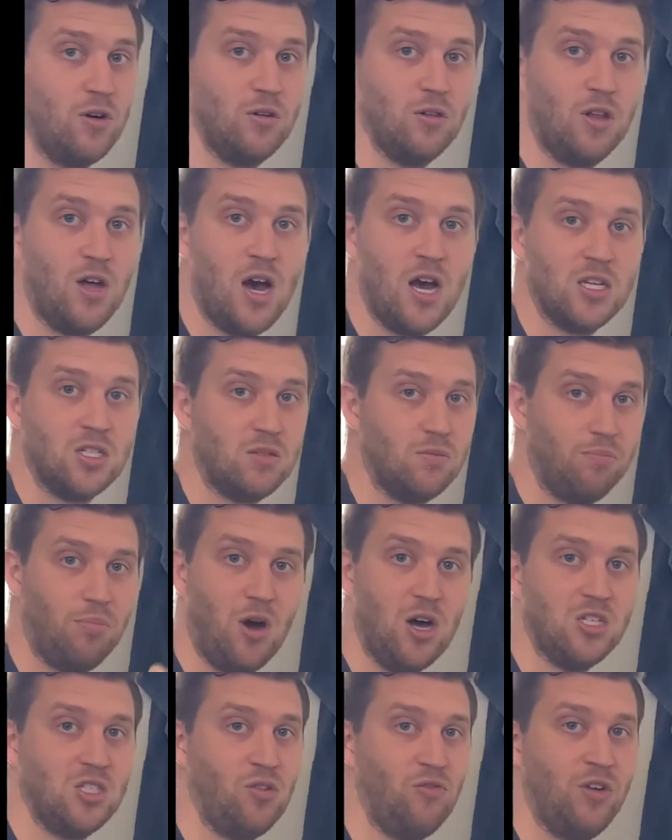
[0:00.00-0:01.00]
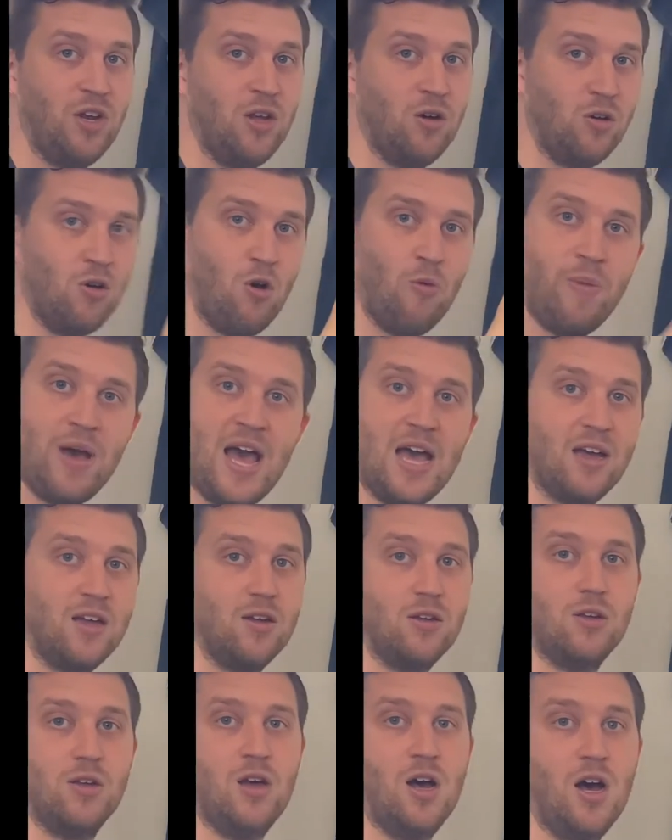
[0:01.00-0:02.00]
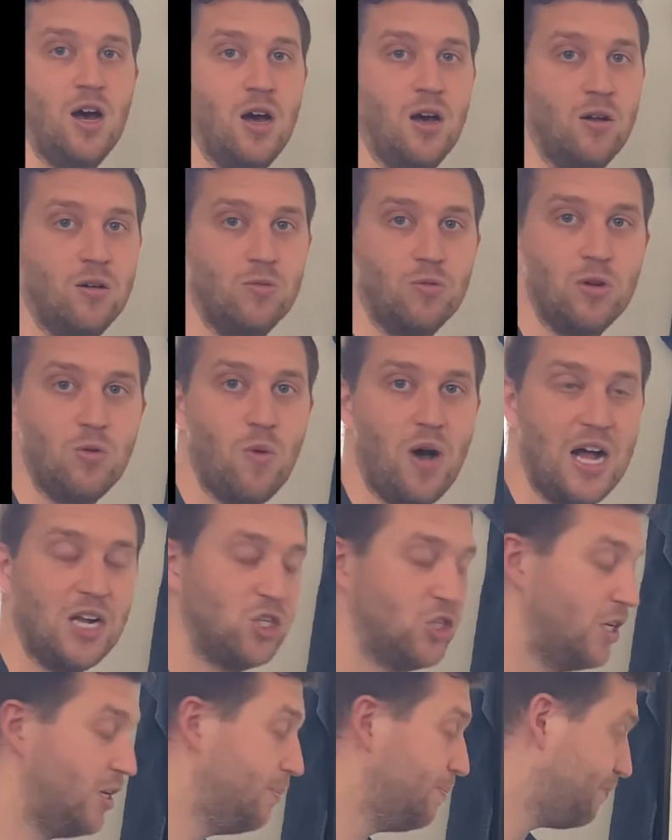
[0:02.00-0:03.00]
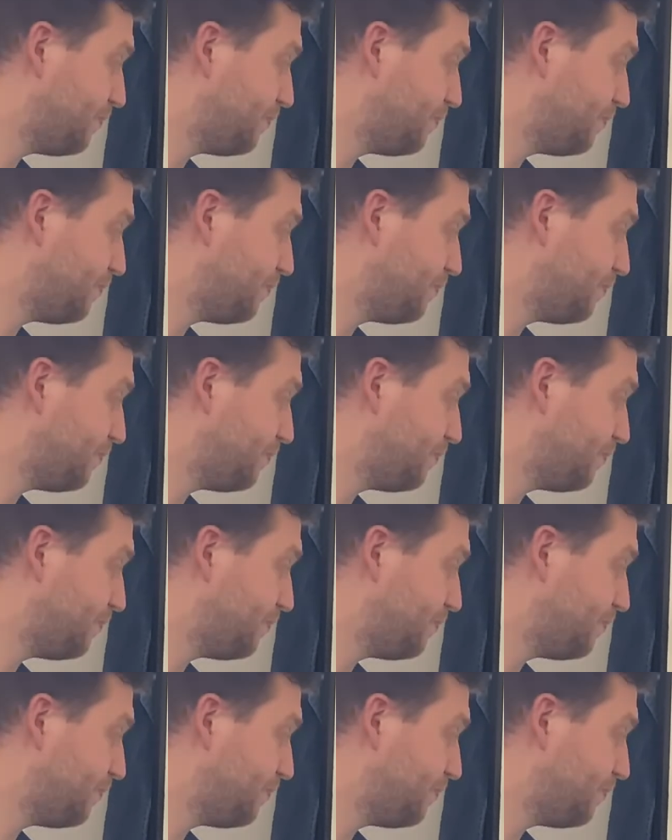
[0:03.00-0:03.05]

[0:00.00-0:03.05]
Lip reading: lost, pause the video, go back, rewatch it.